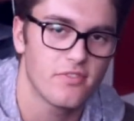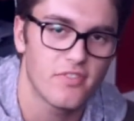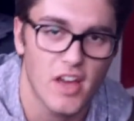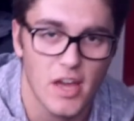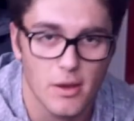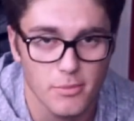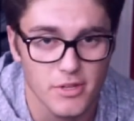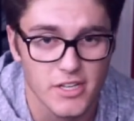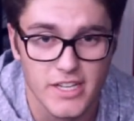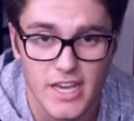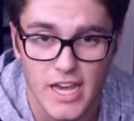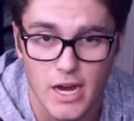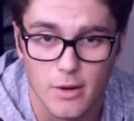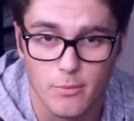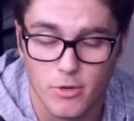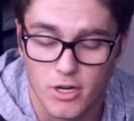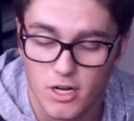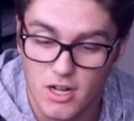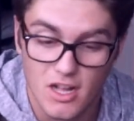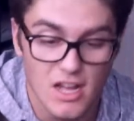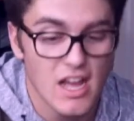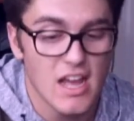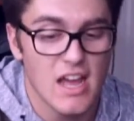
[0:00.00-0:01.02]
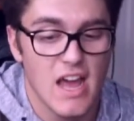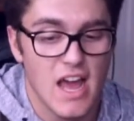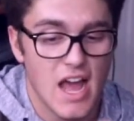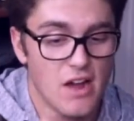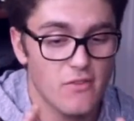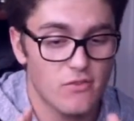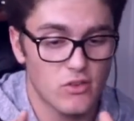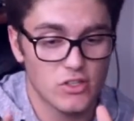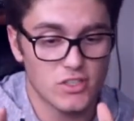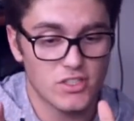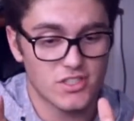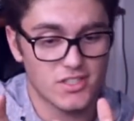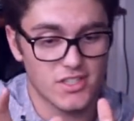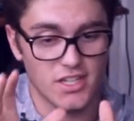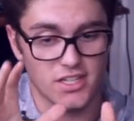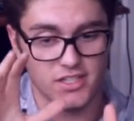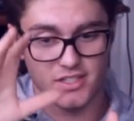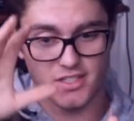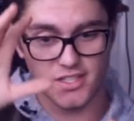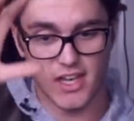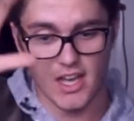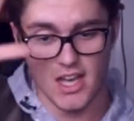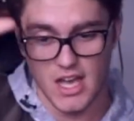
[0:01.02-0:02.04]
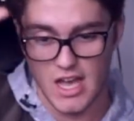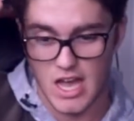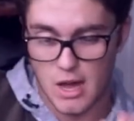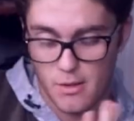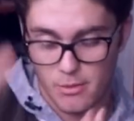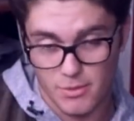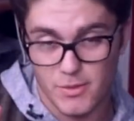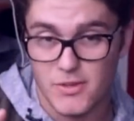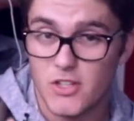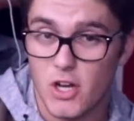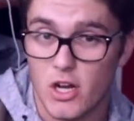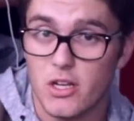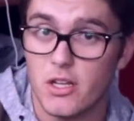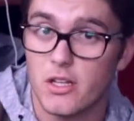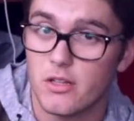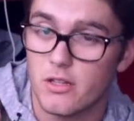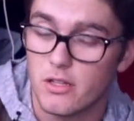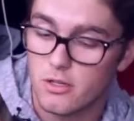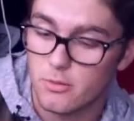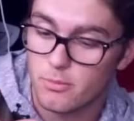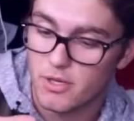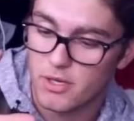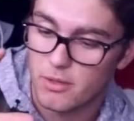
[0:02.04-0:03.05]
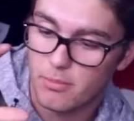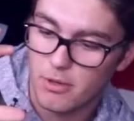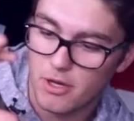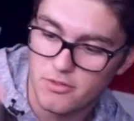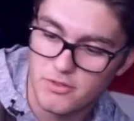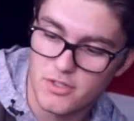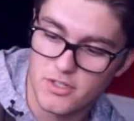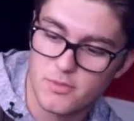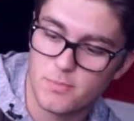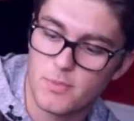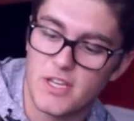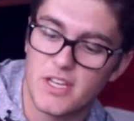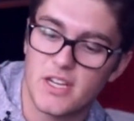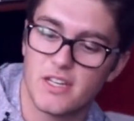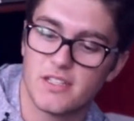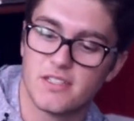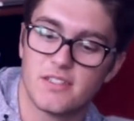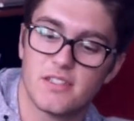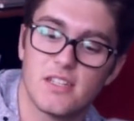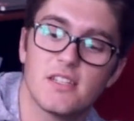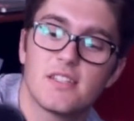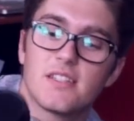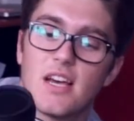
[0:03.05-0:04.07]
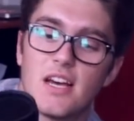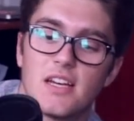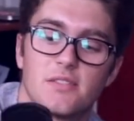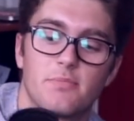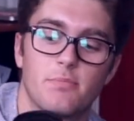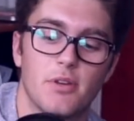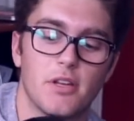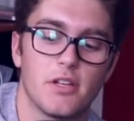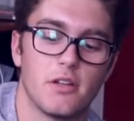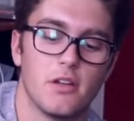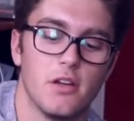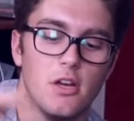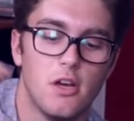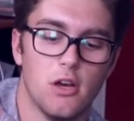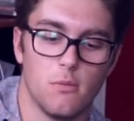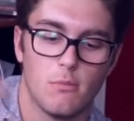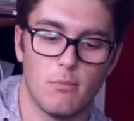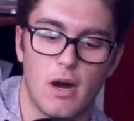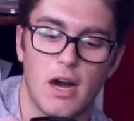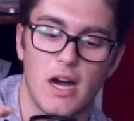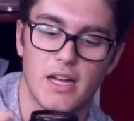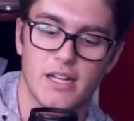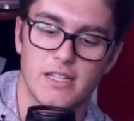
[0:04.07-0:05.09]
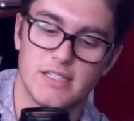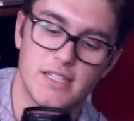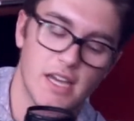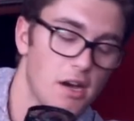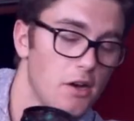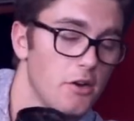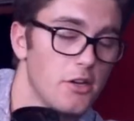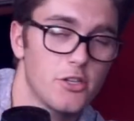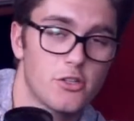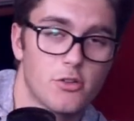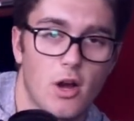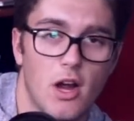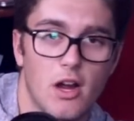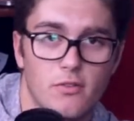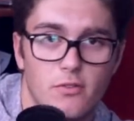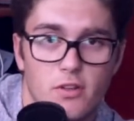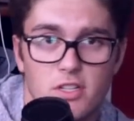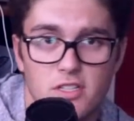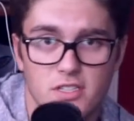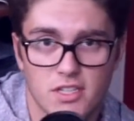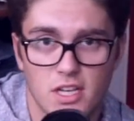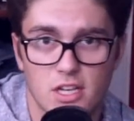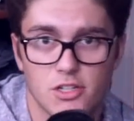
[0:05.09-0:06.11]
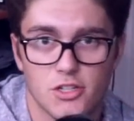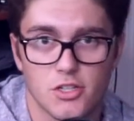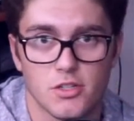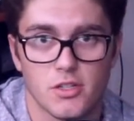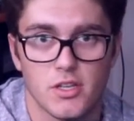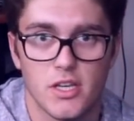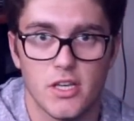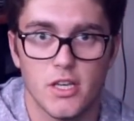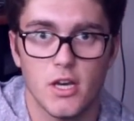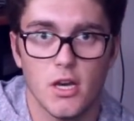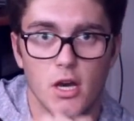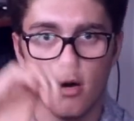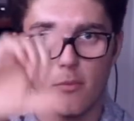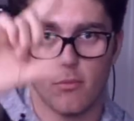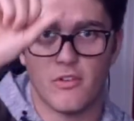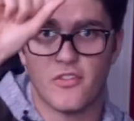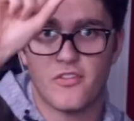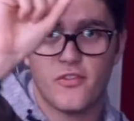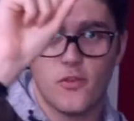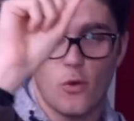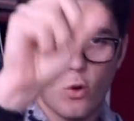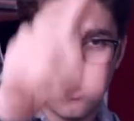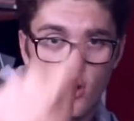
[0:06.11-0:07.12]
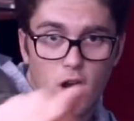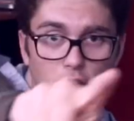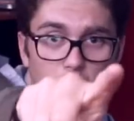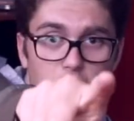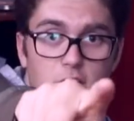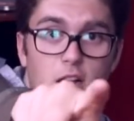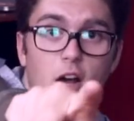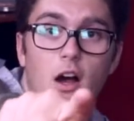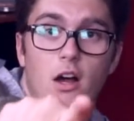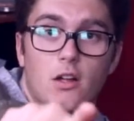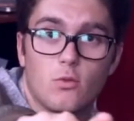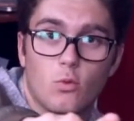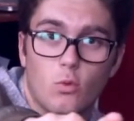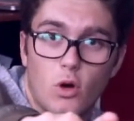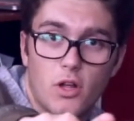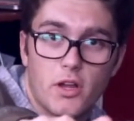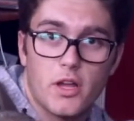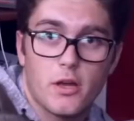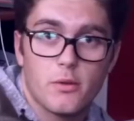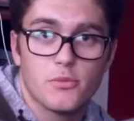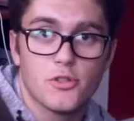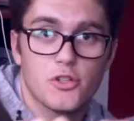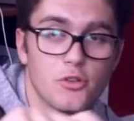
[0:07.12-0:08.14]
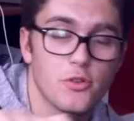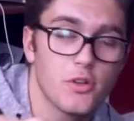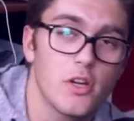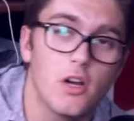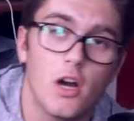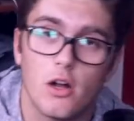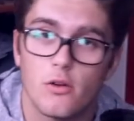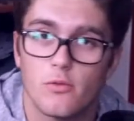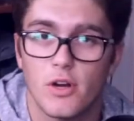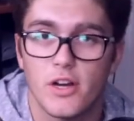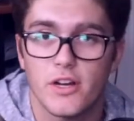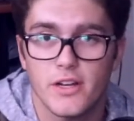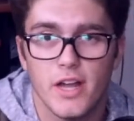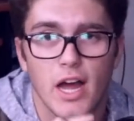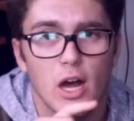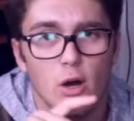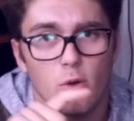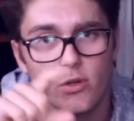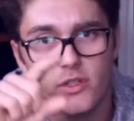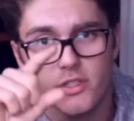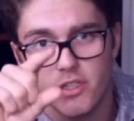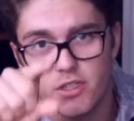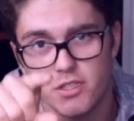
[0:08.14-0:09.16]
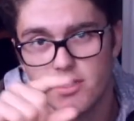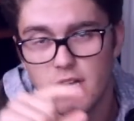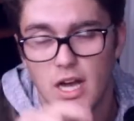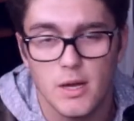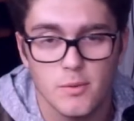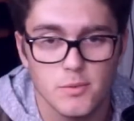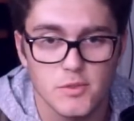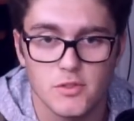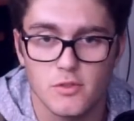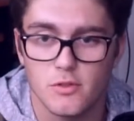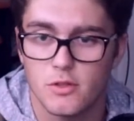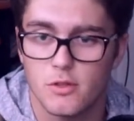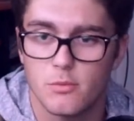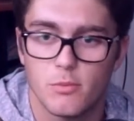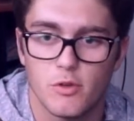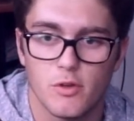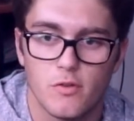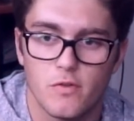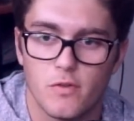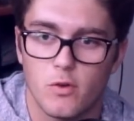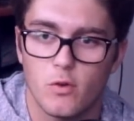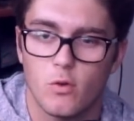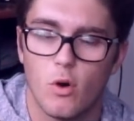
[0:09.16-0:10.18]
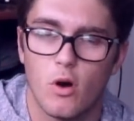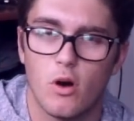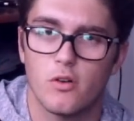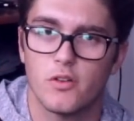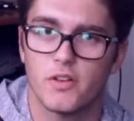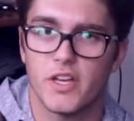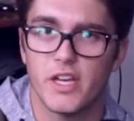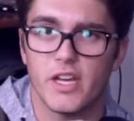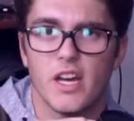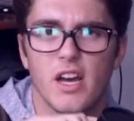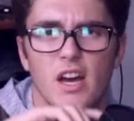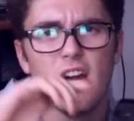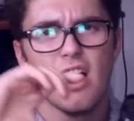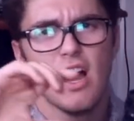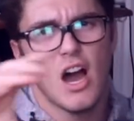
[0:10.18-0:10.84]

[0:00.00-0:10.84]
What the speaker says: family camera ever since. I'm going to be talking a little bit about this because this has been my daily driver essentially before I got what I am shooting on right now, which is absolutely beautiful quality.